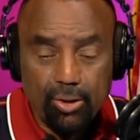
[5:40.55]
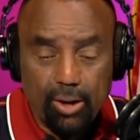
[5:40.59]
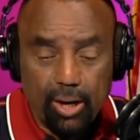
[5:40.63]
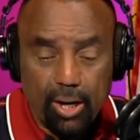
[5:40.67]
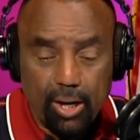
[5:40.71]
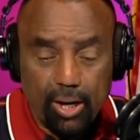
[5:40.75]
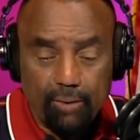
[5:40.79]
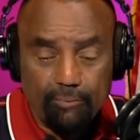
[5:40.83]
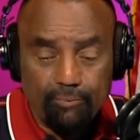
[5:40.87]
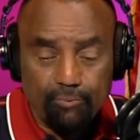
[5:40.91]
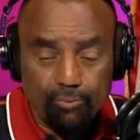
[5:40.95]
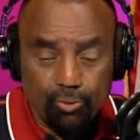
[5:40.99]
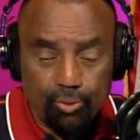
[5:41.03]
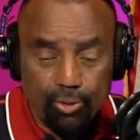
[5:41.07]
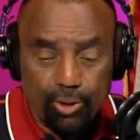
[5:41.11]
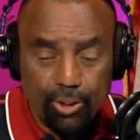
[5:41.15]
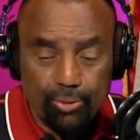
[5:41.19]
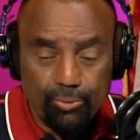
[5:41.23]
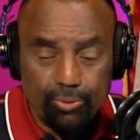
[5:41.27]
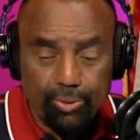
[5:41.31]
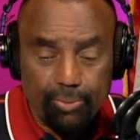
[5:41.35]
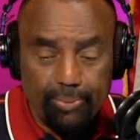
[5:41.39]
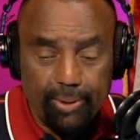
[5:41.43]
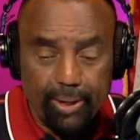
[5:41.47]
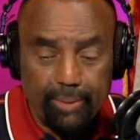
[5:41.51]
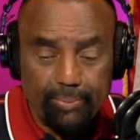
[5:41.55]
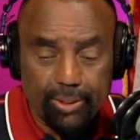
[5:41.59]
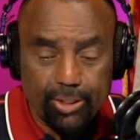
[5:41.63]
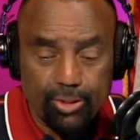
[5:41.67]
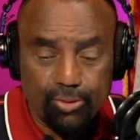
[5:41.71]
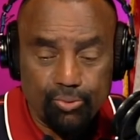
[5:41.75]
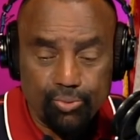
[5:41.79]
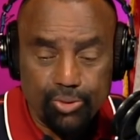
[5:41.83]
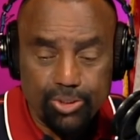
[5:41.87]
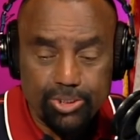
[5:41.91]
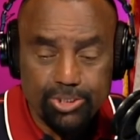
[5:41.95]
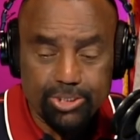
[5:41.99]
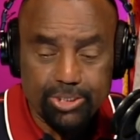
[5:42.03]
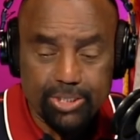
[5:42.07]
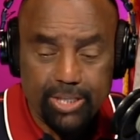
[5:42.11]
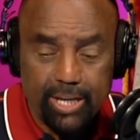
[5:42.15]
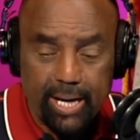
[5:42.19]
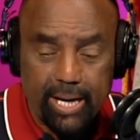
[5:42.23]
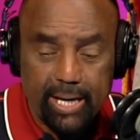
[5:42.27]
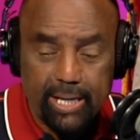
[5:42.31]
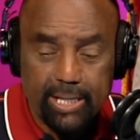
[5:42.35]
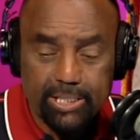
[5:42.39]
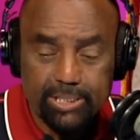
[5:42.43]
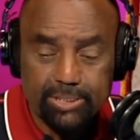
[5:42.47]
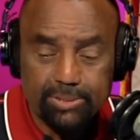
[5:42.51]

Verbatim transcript: Uh, Florida Republican Rick Scott